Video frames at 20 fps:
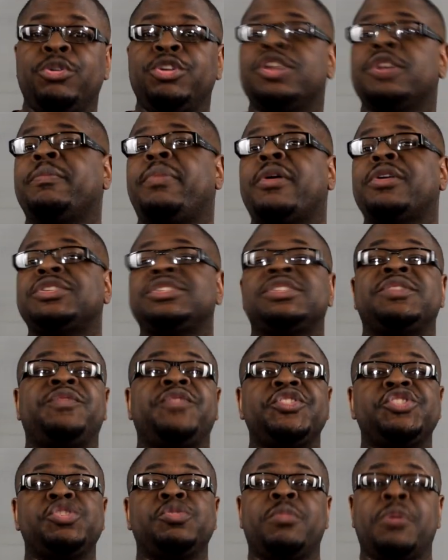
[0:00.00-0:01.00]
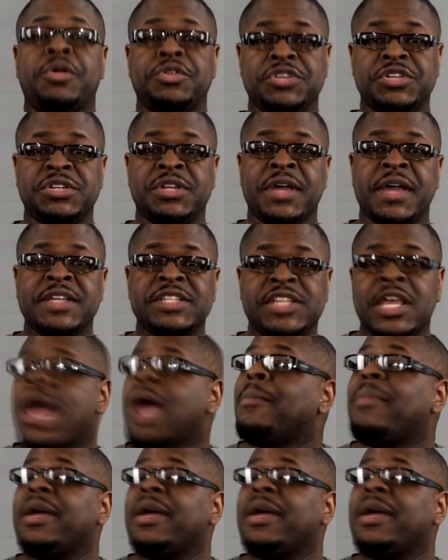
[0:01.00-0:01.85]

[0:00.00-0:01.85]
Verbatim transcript: you can purchase official merchandise